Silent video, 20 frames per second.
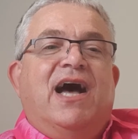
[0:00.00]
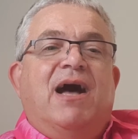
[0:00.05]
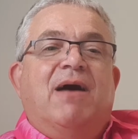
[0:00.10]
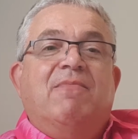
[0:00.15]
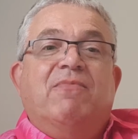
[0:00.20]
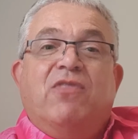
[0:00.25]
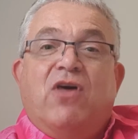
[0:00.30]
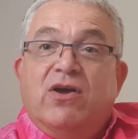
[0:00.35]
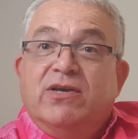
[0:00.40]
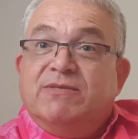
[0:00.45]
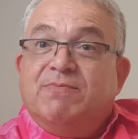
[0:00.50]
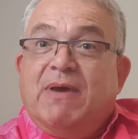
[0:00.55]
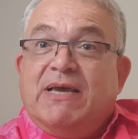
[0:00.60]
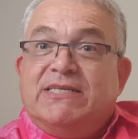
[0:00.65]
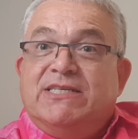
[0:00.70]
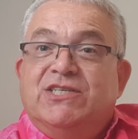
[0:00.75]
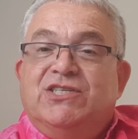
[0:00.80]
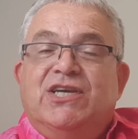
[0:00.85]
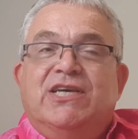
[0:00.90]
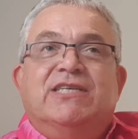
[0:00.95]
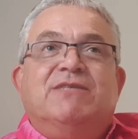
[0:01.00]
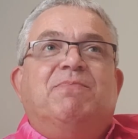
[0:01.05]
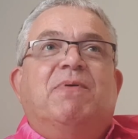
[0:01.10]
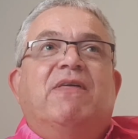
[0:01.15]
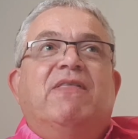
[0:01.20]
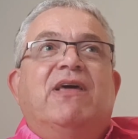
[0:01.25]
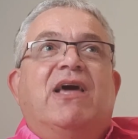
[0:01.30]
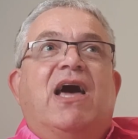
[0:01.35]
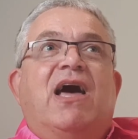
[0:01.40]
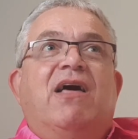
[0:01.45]
those messages,
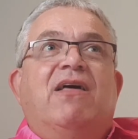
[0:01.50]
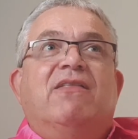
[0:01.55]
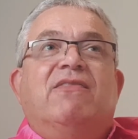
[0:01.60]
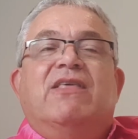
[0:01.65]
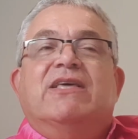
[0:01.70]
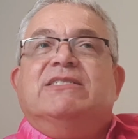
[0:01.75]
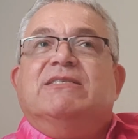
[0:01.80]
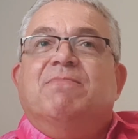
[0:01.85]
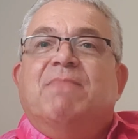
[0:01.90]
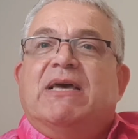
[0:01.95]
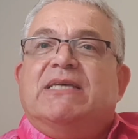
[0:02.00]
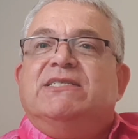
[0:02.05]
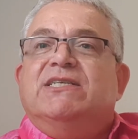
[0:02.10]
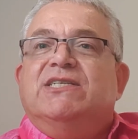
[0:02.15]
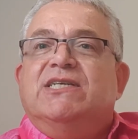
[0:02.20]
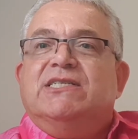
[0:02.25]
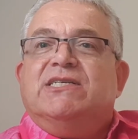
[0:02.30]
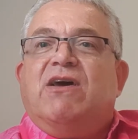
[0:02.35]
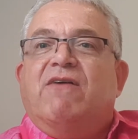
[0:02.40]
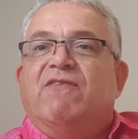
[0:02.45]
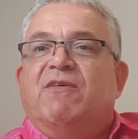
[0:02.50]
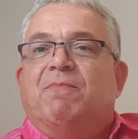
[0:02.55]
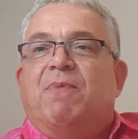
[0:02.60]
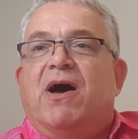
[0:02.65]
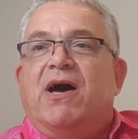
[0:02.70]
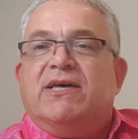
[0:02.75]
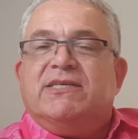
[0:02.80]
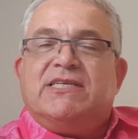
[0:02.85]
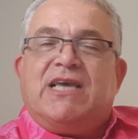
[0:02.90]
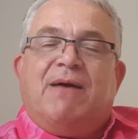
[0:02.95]
but there's the messages over the
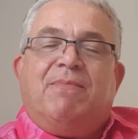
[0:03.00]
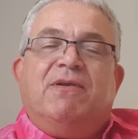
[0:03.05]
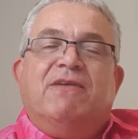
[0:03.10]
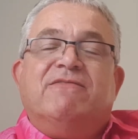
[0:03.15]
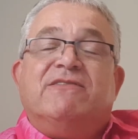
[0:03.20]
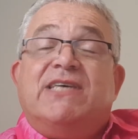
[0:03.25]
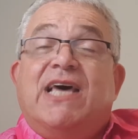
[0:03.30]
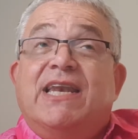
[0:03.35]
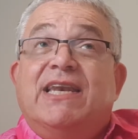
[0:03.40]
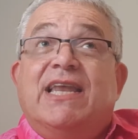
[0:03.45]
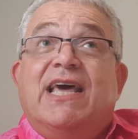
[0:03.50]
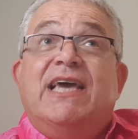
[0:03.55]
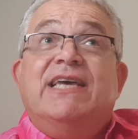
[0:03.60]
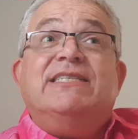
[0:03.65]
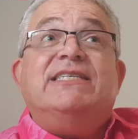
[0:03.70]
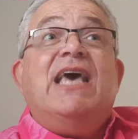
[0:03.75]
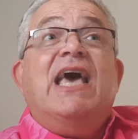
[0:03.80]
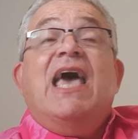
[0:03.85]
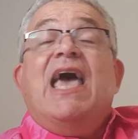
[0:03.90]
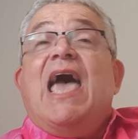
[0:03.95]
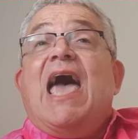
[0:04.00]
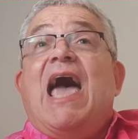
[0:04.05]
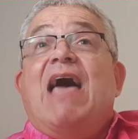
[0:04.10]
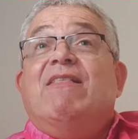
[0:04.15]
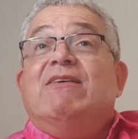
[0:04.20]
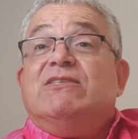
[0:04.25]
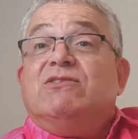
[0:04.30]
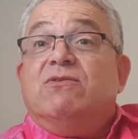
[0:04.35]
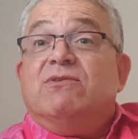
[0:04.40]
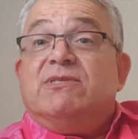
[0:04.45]
past couple of Sundays. And
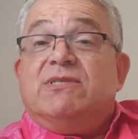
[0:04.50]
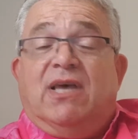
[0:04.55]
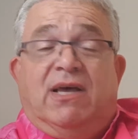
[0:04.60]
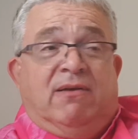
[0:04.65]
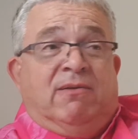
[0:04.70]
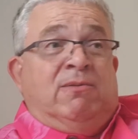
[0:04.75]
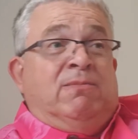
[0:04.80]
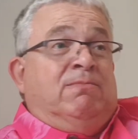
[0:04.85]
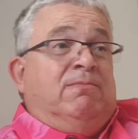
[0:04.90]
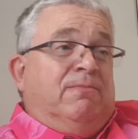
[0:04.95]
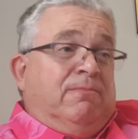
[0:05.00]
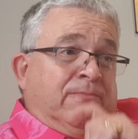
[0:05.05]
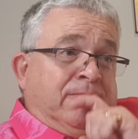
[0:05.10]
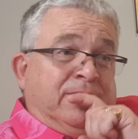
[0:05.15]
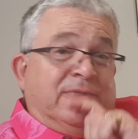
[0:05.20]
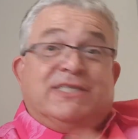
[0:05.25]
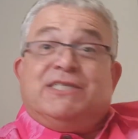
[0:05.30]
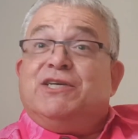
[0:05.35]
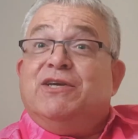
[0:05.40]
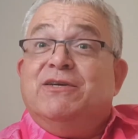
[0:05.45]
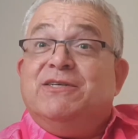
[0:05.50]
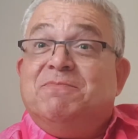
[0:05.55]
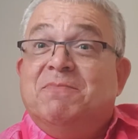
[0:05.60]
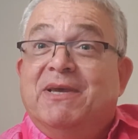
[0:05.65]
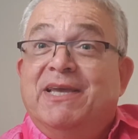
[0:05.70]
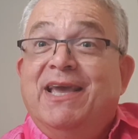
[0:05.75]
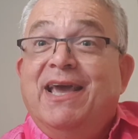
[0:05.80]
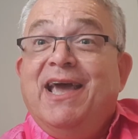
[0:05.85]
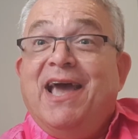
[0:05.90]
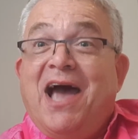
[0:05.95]
there's also, excuse
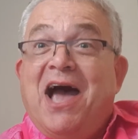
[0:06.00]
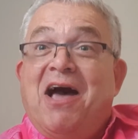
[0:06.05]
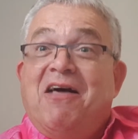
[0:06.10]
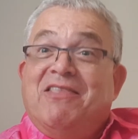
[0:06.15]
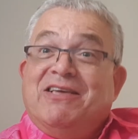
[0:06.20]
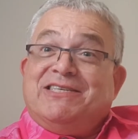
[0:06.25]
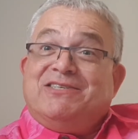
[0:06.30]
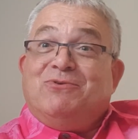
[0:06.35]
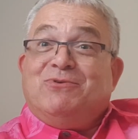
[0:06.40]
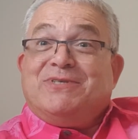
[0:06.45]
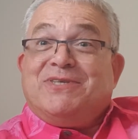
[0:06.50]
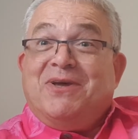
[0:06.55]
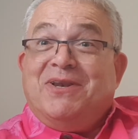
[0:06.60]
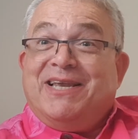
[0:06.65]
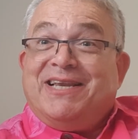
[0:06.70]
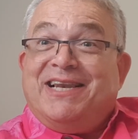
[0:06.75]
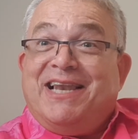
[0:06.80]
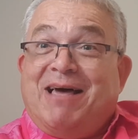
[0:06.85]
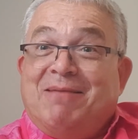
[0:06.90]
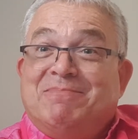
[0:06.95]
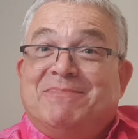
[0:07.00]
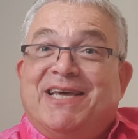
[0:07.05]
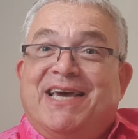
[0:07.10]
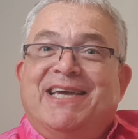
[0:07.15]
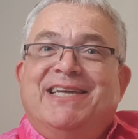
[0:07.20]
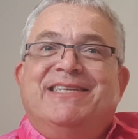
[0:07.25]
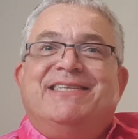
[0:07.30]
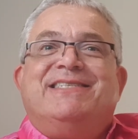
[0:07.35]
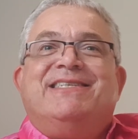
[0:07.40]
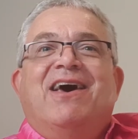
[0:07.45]
me, there's also little
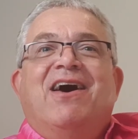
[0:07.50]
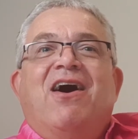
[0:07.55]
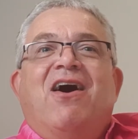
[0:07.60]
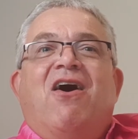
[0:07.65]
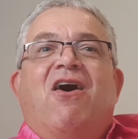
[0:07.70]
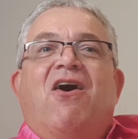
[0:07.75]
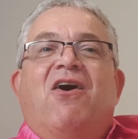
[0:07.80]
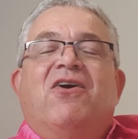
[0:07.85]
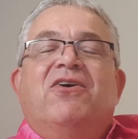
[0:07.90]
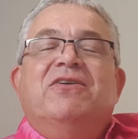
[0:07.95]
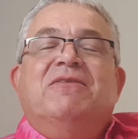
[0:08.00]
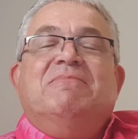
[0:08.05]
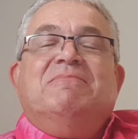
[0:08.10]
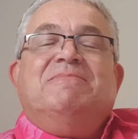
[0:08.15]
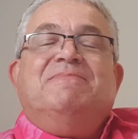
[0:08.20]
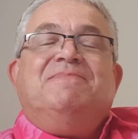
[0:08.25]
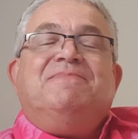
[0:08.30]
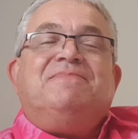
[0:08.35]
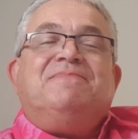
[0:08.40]
updates on